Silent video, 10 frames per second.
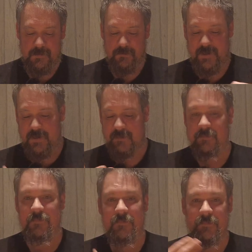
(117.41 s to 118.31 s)
Already
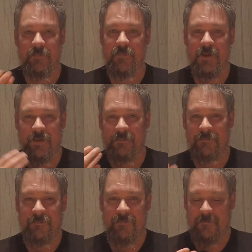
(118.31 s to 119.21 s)

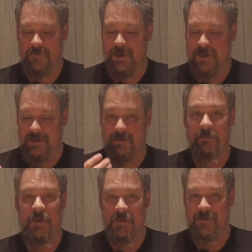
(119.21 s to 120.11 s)
getting the
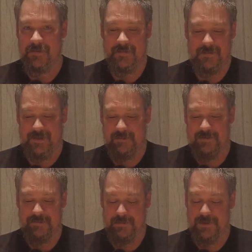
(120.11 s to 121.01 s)
peat
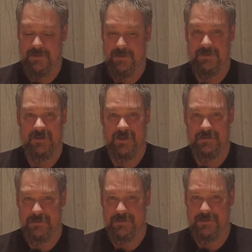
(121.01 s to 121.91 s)
coming from the glass, so
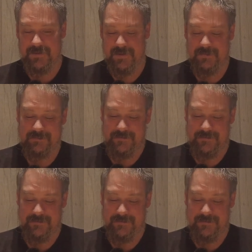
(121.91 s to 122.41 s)
that's a good sign.